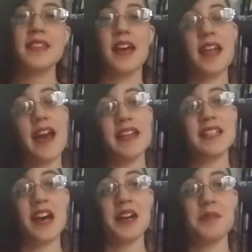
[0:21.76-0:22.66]
thought I'd
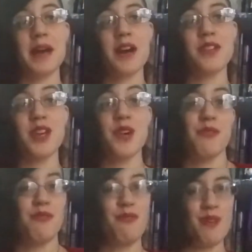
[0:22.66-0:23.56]
talk about
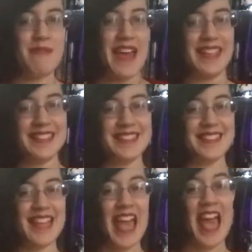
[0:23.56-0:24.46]
romance.